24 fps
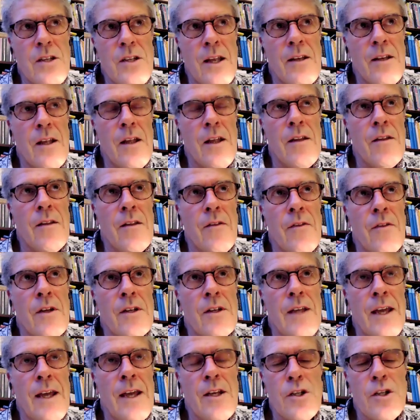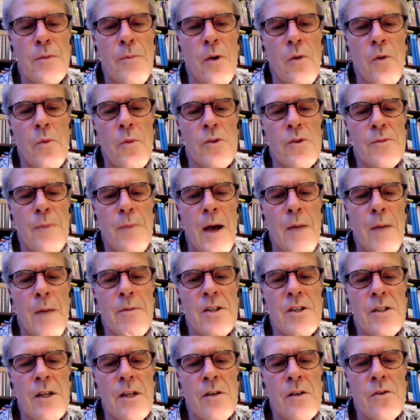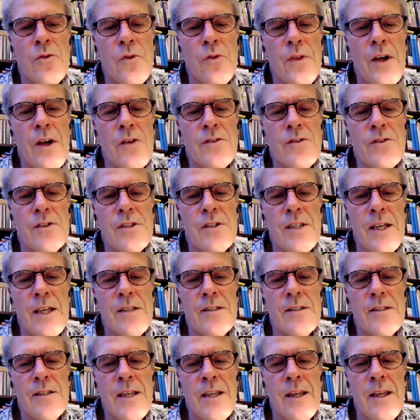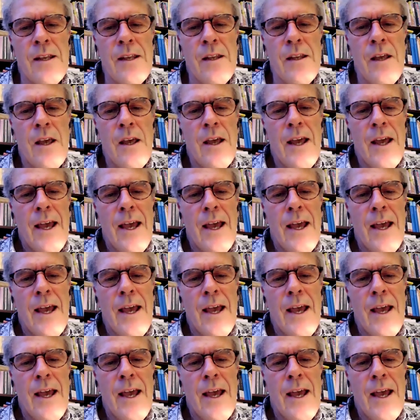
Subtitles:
and the Danish book was published in 2016.